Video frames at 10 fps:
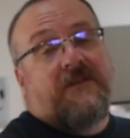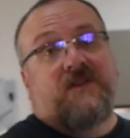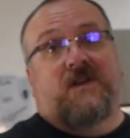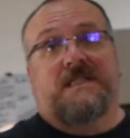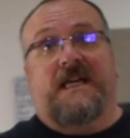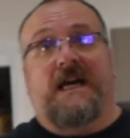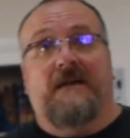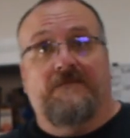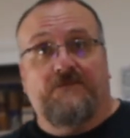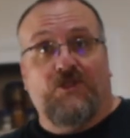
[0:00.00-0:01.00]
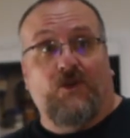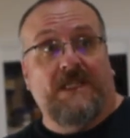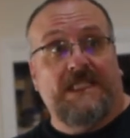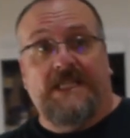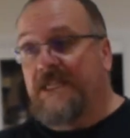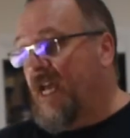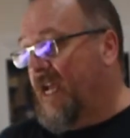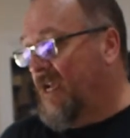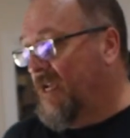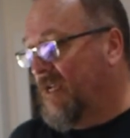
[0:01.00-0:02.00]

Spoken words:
I've got sugars in there,